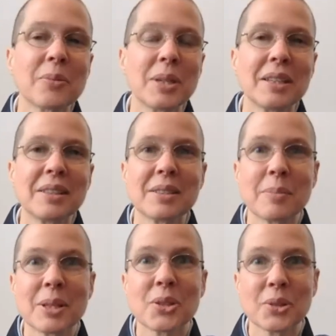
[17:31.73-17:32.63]
we get these
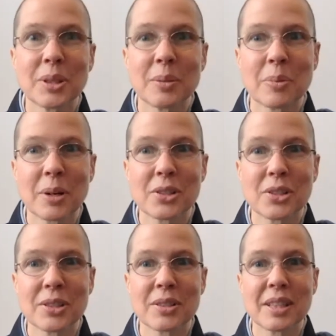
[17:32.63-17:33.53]
mental
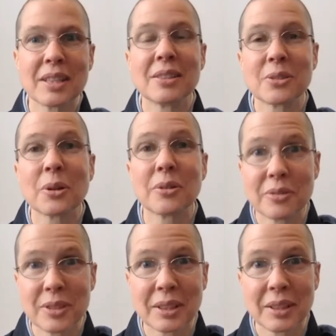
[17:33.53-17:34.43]
impressions, and these are a
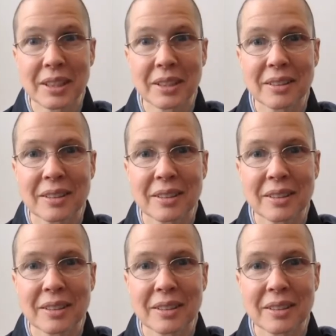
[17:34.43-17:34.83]
feeling.